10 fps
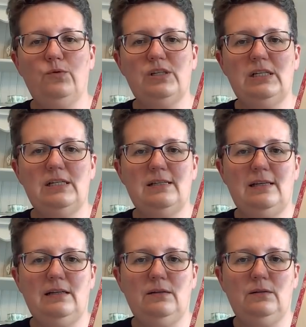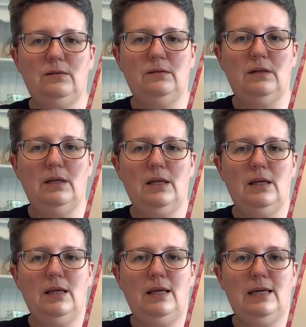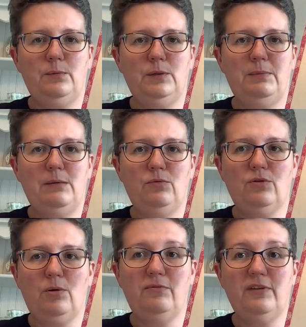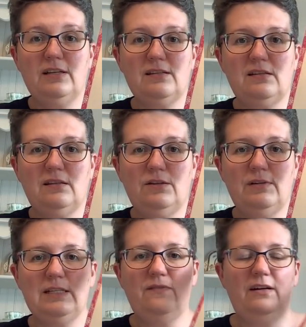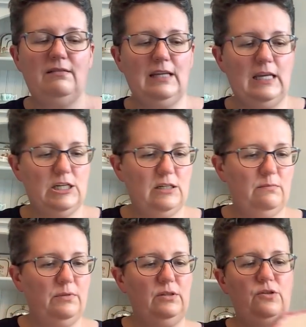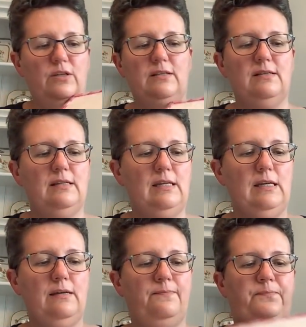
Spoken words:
stitches in, it will be more obvious that there is variegation, but you can see